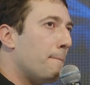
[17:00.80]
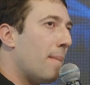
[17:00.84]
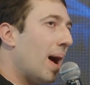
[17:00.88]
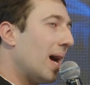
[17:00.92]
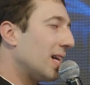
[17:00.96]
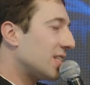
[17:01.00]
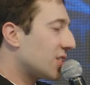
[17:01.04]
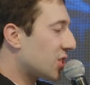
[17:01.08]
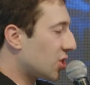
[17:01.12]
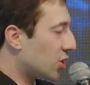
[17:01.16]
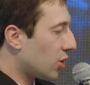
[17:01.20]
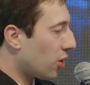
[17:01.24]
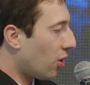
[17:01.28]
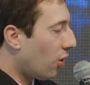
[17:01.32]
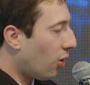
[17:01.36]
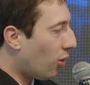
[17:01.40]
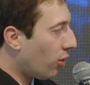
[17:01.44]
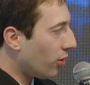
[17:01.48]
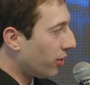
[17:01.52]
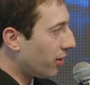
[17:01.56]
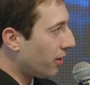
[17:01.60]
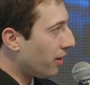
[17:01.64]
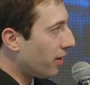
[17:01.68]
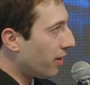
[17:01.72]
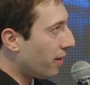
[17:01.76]
master
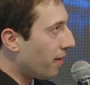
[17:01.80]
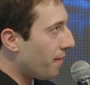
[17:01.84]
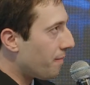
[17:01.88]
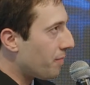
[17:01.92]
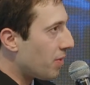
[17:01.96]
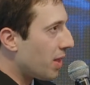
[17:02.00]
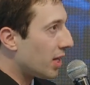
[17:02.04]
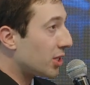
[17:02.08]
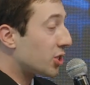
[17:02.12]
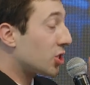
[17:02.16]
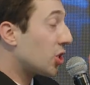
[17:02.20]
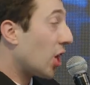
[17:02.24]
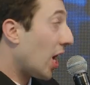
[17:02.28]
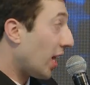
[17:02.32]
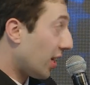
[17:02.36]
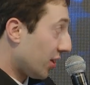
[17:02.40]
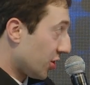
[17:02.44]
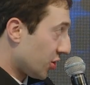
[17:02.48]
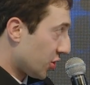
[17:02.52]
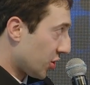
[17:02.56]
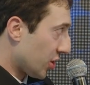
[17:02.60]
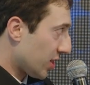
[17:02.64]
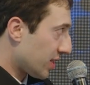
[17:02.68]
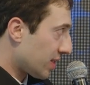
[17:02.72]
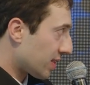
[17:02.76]
all the
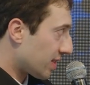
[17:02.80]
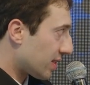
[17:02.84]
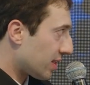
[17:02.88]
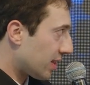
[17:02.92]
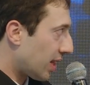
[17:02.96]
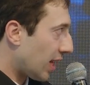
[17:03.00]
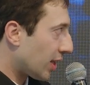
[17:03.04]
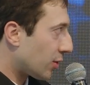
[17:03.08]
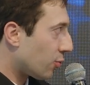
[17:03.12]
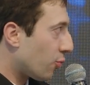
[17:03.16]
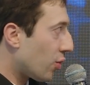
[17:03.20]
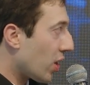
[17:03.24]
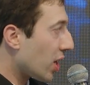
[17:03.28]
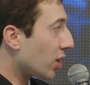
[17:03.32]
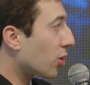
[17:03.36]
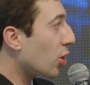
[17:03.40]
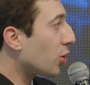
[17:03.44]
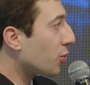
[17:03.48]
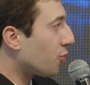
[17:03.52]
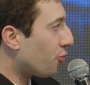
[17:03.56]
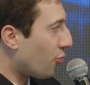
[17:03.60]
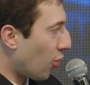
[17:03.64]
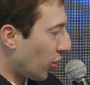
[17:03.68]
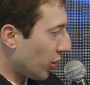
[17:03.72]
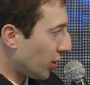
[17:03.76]
challenges that we are
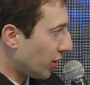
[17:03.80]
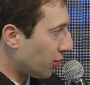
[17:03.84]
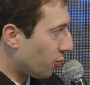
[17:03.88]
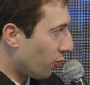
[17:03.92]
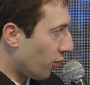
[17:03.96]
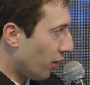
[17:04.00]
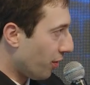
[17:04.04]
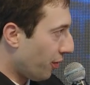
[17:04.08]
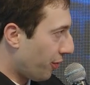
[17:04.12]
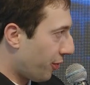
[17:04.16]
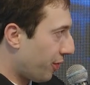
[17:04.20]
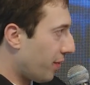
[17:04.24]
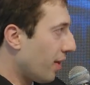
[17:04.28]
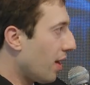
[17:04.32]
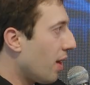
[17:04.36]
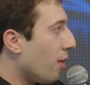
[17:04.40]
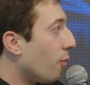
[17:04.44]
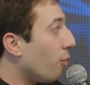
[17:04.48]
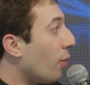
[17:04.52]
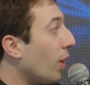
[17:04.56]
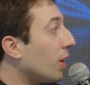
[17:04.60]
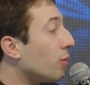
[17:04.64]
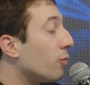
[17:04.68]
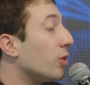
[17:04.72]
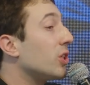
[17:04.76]
confronted with
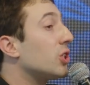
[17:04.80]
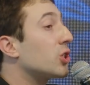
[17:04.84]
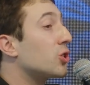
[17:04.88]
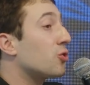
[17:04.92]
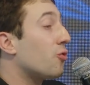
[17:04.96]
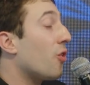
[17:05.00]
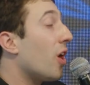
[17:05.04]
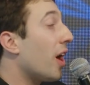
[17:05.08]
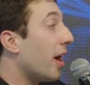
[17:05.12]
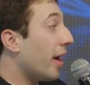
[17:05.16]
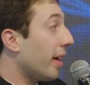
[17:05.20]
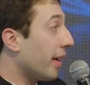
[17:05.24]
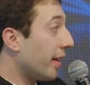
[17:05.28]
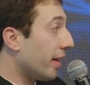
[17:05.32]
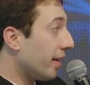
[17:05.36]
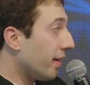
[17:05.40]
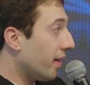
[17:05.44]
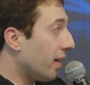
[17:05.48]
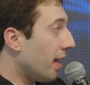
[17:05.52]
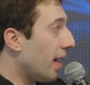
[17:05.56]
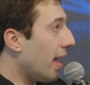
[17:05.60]
when we try